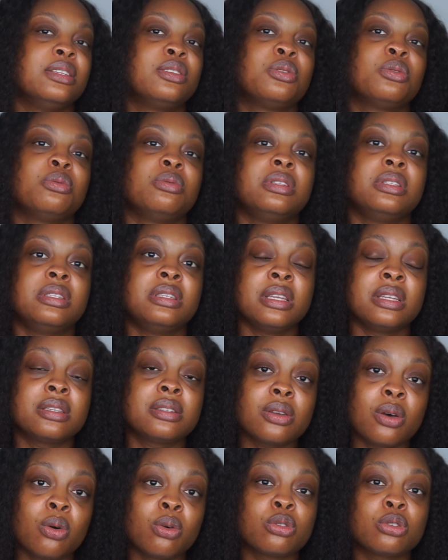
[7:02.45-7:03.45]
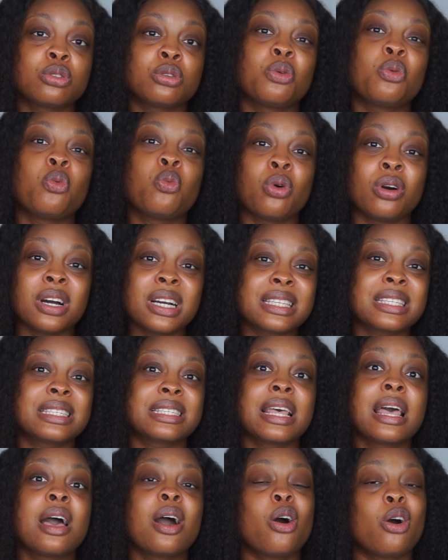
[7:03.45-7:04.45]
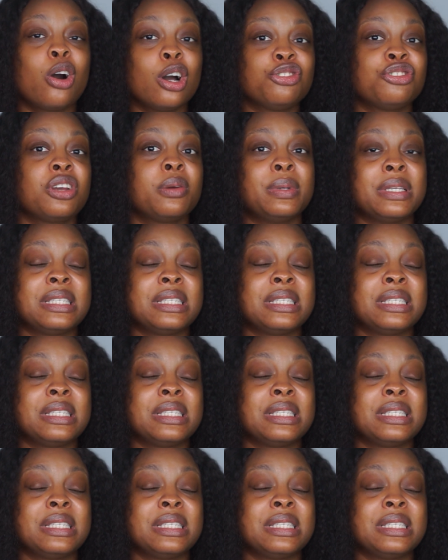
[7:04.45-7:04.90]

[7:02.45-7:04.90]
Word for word: So this also works one hundred